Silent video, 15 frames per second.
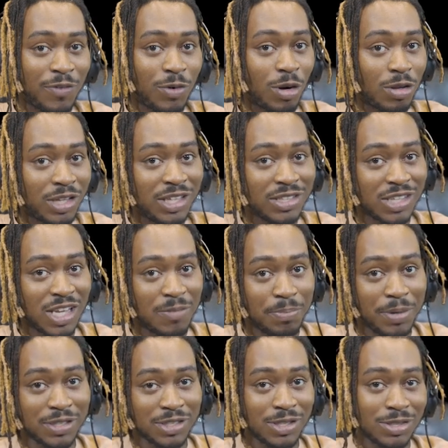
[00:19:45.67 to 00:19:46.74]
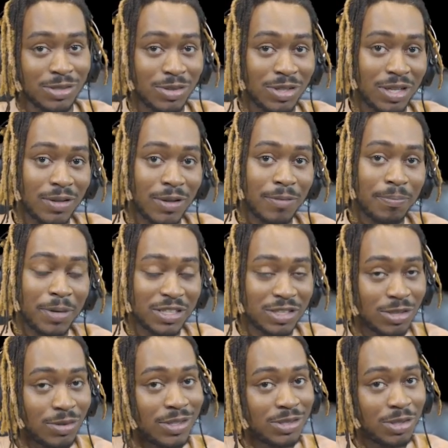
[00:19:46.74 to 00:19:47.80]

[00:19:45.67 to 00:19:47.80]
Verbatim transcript: or at least can put two two put two and